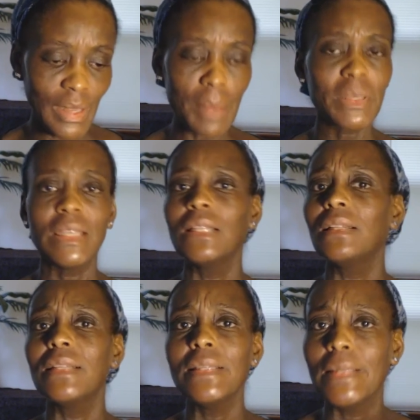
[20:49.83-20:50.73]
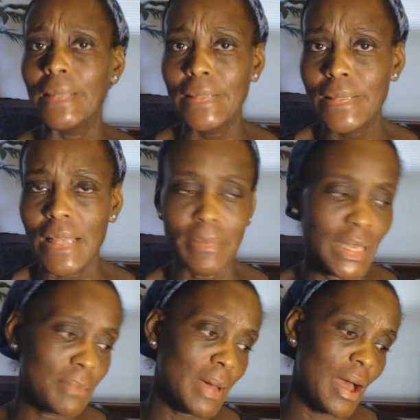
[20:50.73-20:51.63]
I'm killing the yeast. I'm
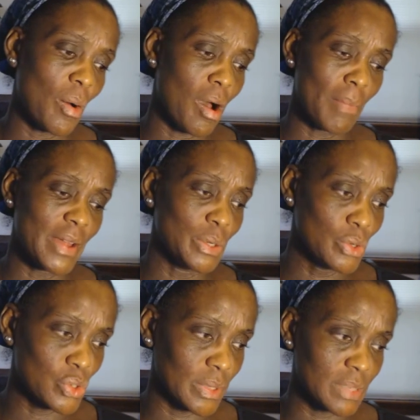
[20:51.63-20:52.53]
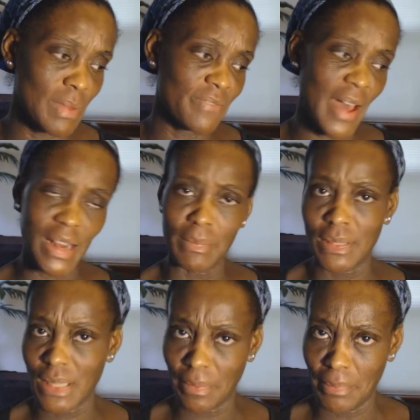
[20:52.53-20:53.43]
getting all my nutrients, my vitamin
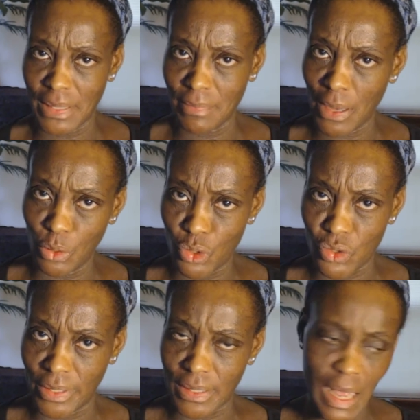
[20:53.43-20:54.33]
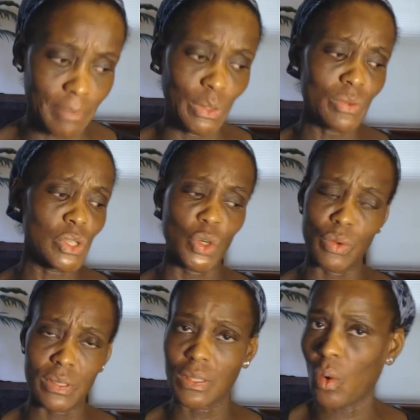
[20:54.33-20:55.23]
supplements, and my nutrients. I'm using
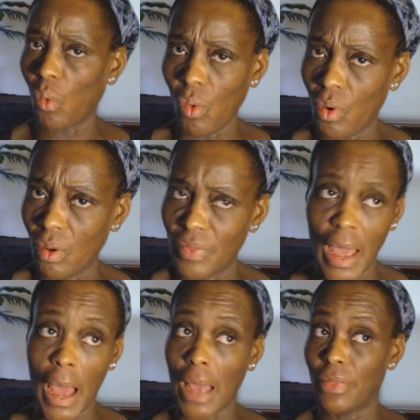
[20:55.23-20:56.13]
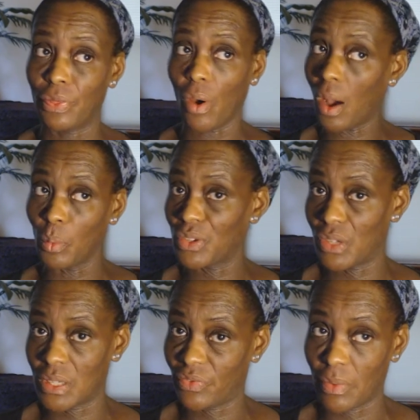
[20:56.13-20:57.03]
Crisco oil that I thought was
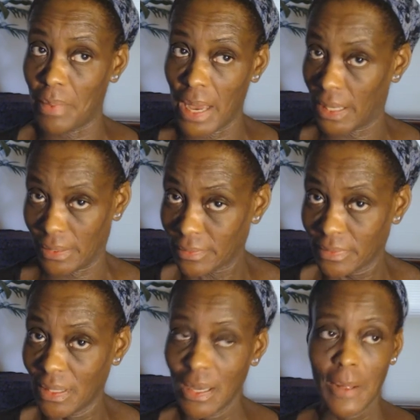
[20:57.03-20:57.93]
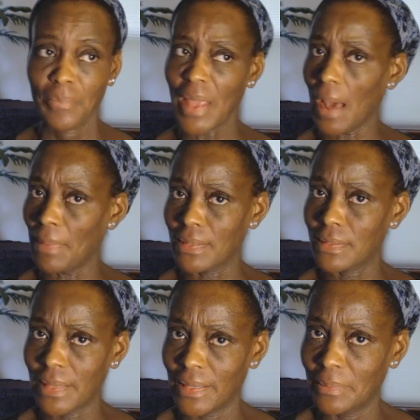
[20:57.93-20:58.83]
just for baking on my
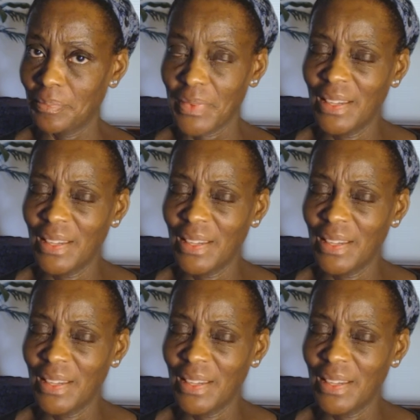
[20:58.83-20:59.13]
skin.